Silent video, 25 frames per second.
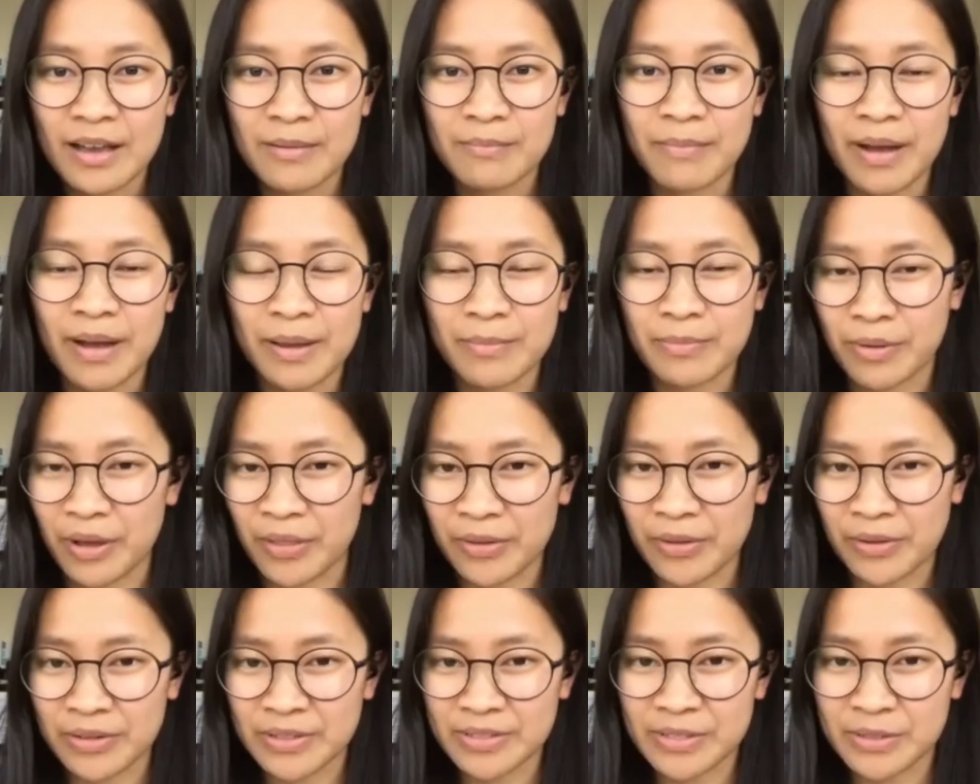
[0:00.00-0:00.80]
my
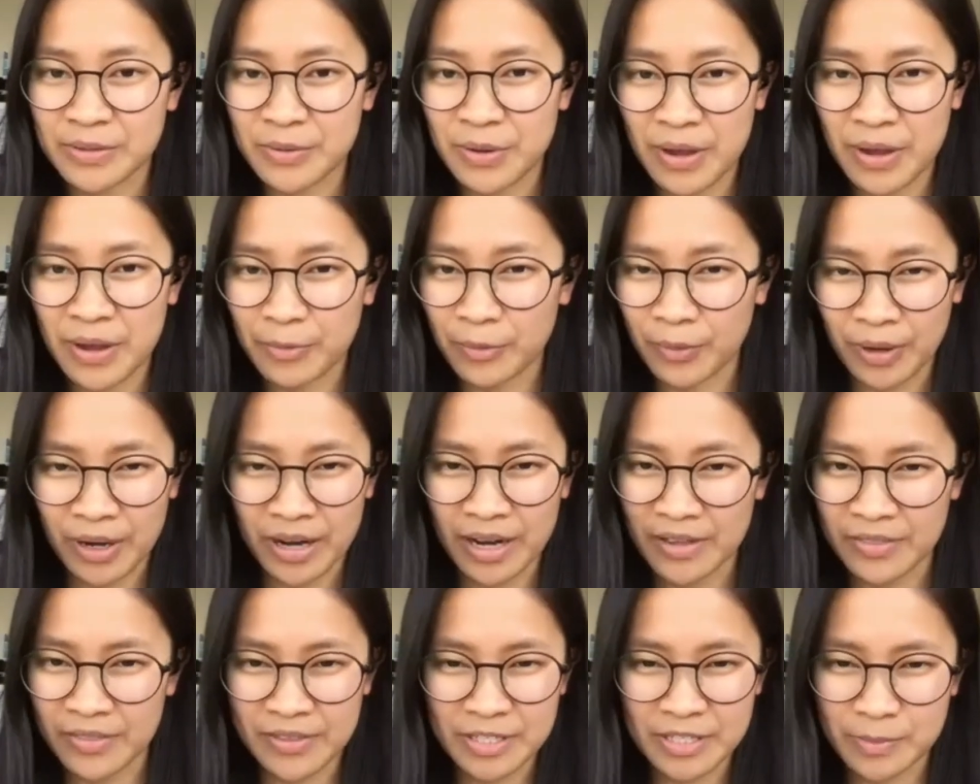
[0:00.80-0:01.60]
brothers were
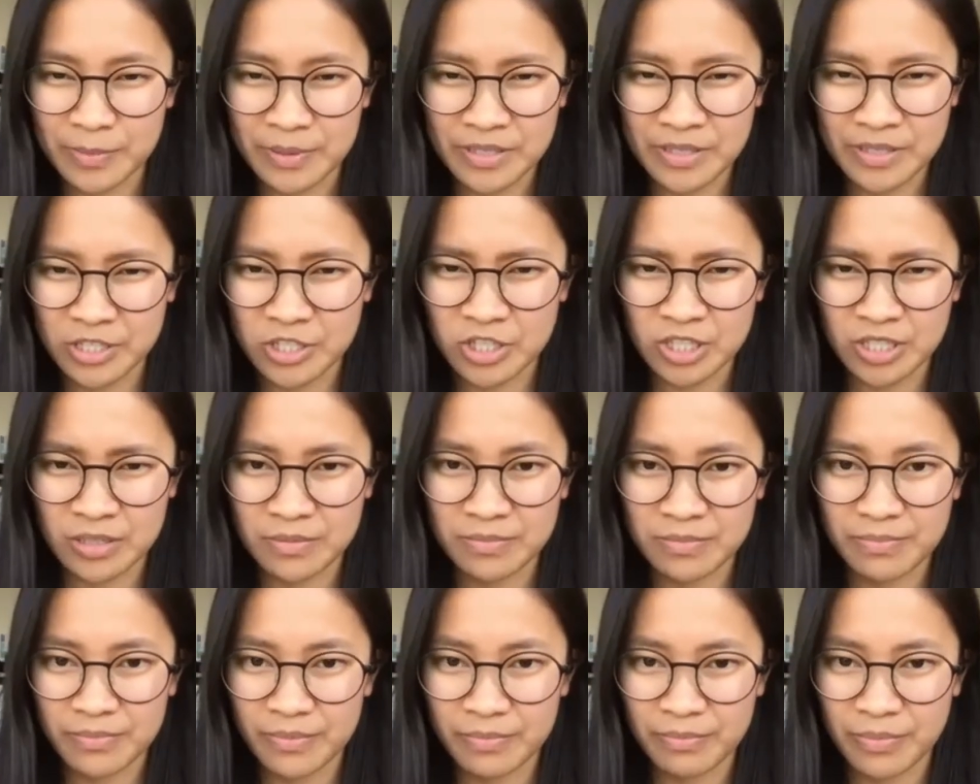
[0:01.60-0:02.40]
in this
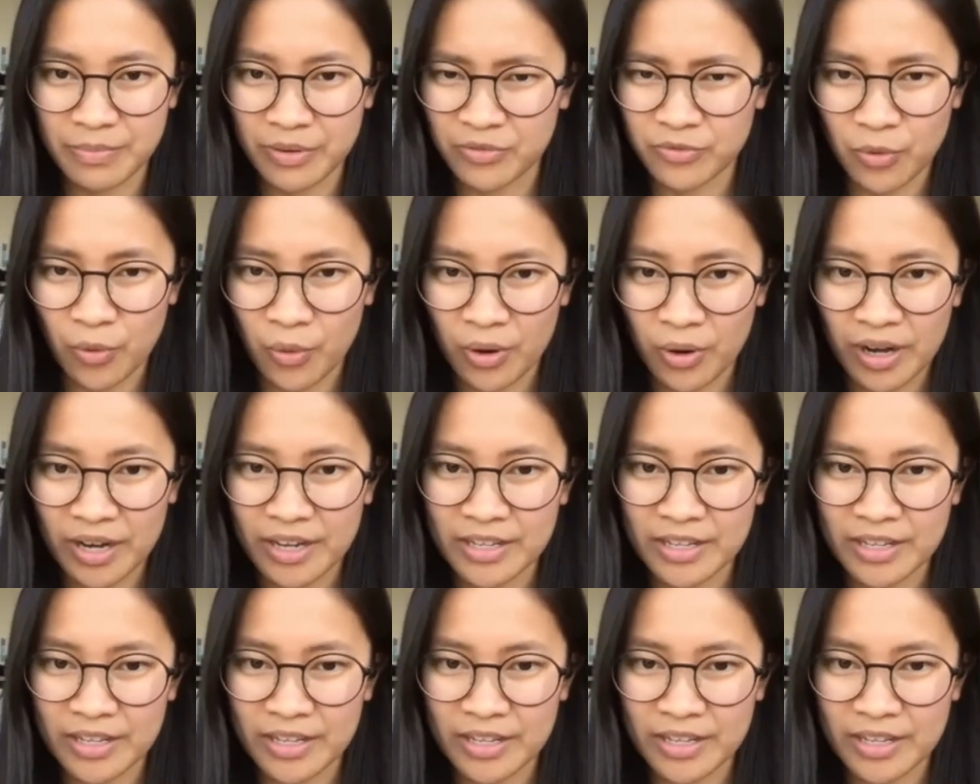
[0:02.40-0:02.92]
position before,